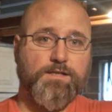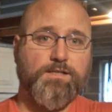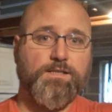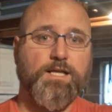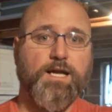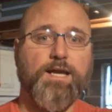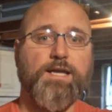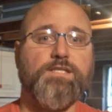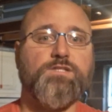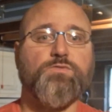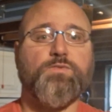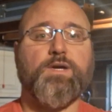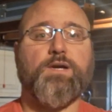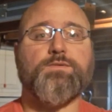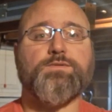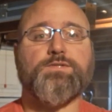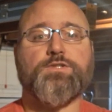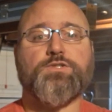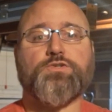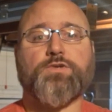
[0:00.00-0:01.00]
clients when I
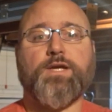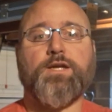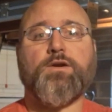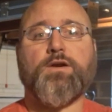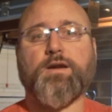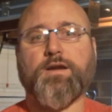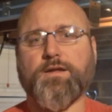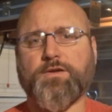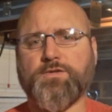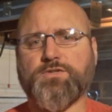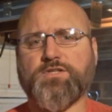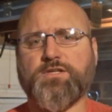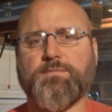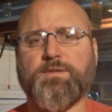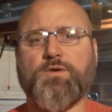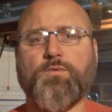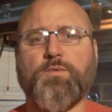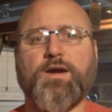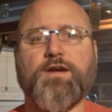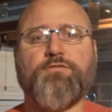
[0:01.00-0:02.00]
was a trainer, and I use it on
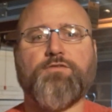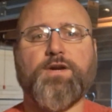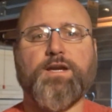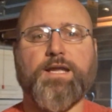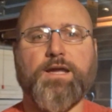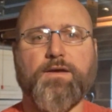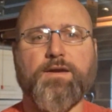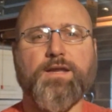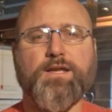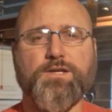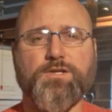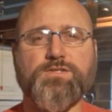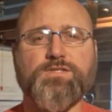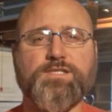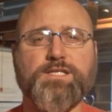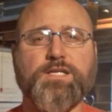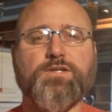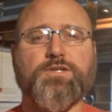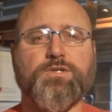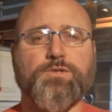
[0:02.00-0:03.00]
my wife right now, and I
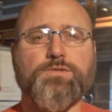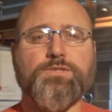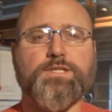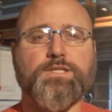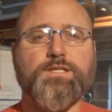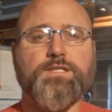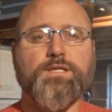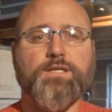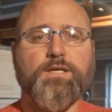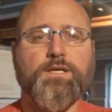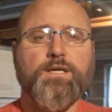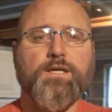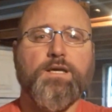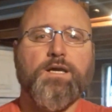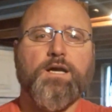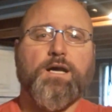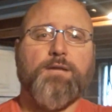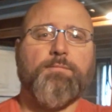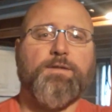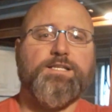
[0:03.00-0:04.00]
still use it
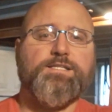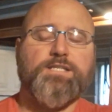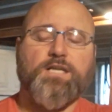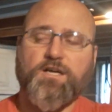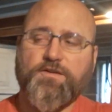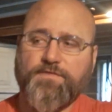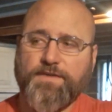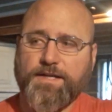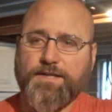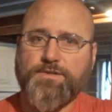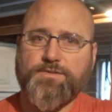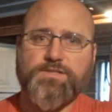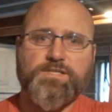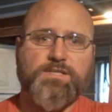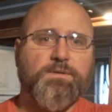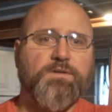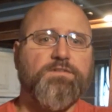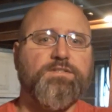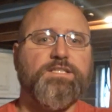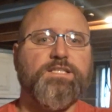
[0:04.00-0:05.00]
on myself. I use
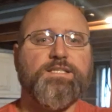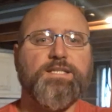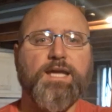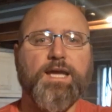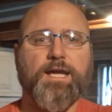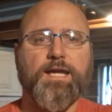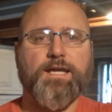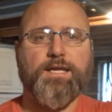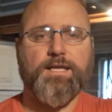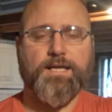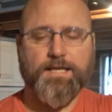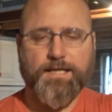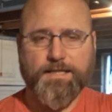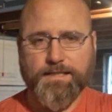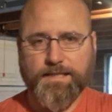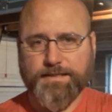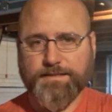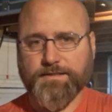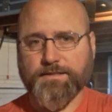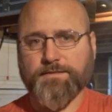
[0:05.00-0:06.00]
some of it today, and I
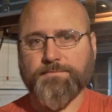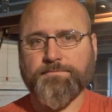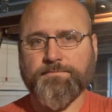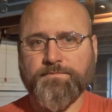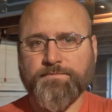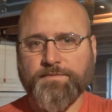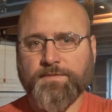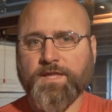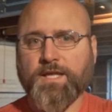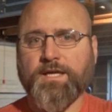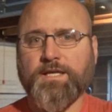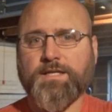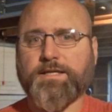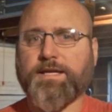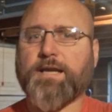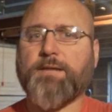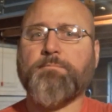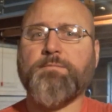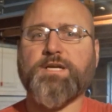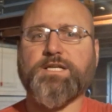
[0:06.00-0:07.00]
like to
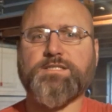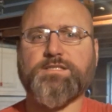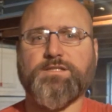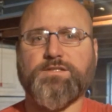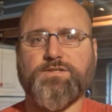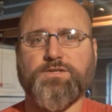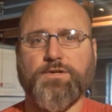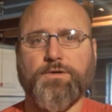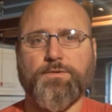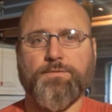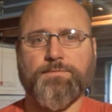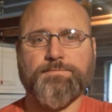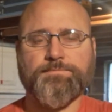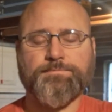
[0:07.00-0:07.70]
kind of mix the two.